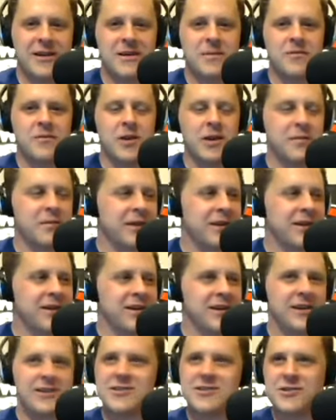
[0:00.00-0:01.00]
Wait a minute.
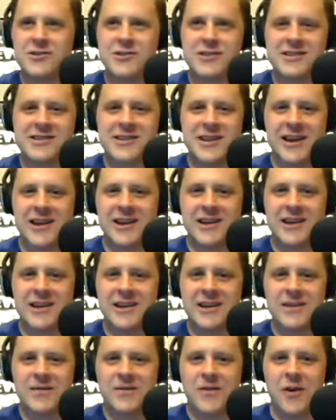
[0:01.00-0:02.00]
Did you just say
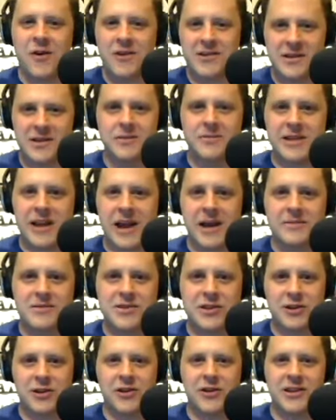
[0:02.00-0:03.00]
there are some times that
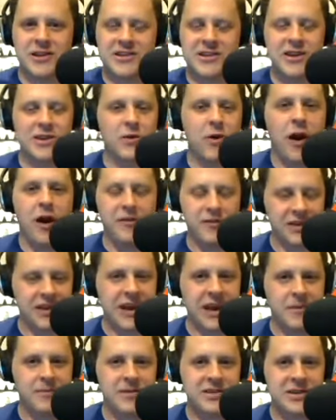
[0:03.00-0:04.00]
they're going to send you off the
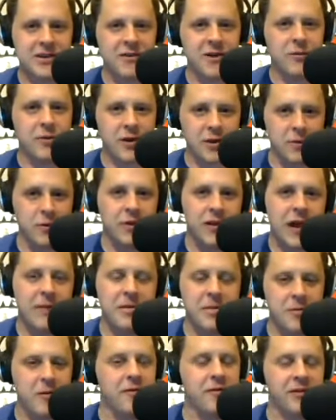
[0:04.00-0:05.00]
campus area where you will not
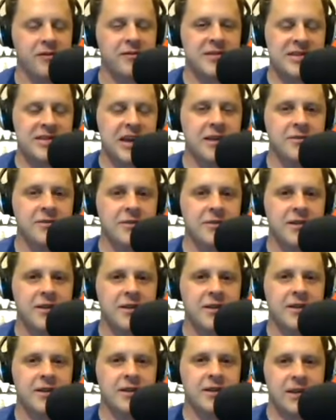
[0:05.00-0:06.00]
be perfectly safe,
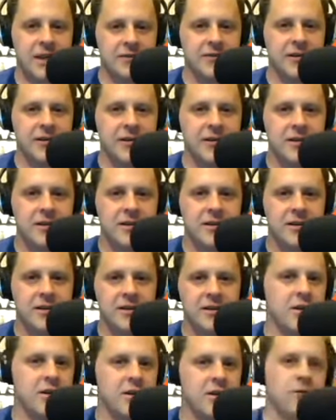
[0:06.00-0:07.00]
Kevin?
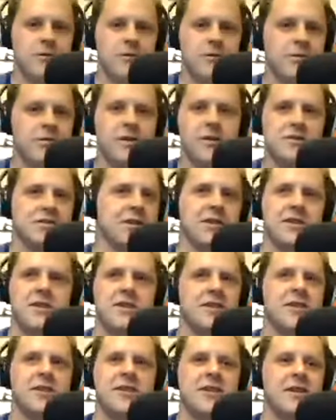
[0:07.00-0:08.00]
No, no, son.
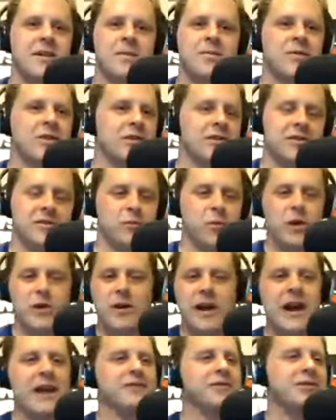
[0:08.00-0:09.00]
What do
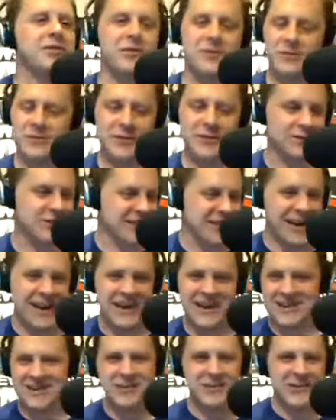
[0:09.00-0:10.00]
I have to do? You stay.
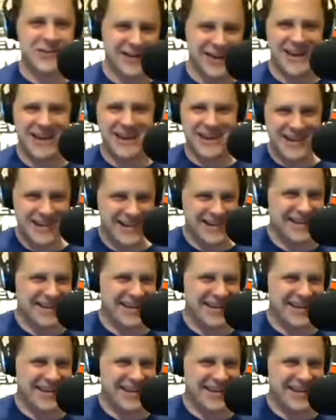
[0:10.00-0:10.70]
You stay here.